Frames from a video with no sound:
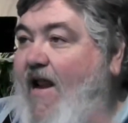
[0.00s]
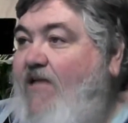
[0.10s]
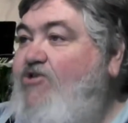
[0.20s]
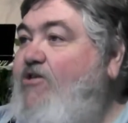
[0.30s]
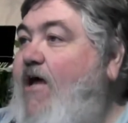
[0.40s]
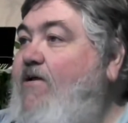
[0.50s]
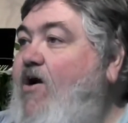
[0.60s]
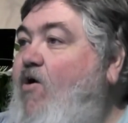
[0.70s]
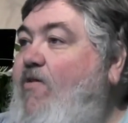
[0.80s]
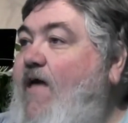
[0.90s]
I just like to
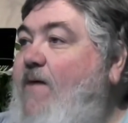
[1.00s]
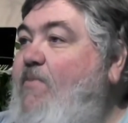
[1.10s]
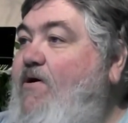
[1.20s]
call it that